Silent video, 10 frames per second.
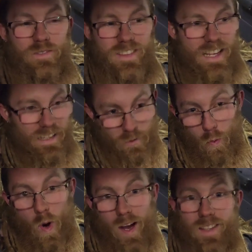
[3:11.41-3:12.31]
Nearly
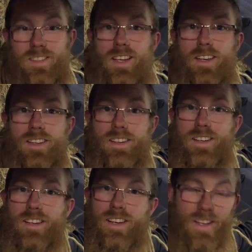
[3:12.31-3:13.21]
twice.
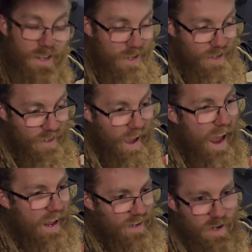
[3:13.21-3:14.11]

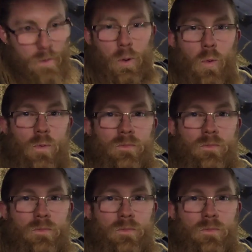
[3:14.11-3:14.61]
And a nipple.